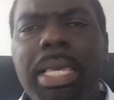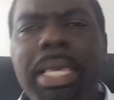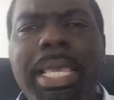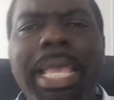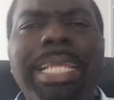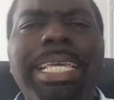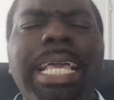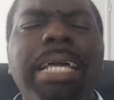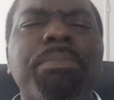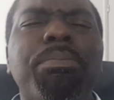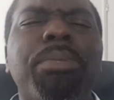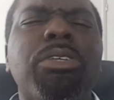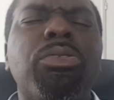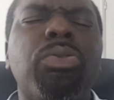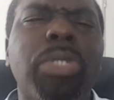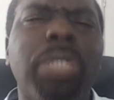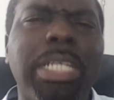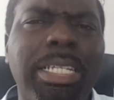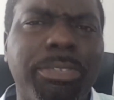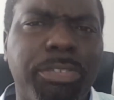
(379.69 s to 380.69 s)
It can be
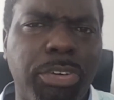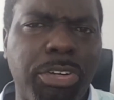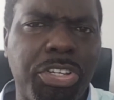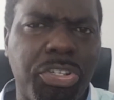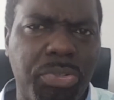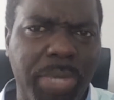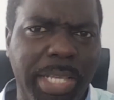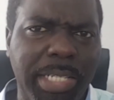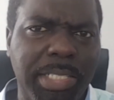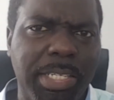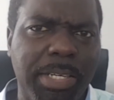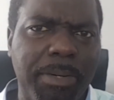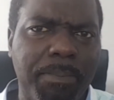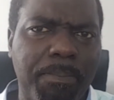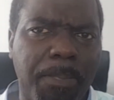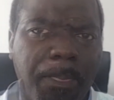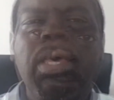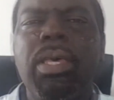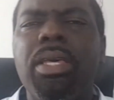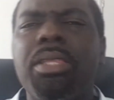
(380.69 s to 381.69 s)
really frustrating.
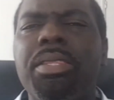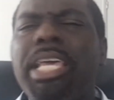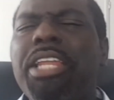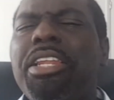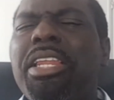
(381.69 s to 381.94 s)
There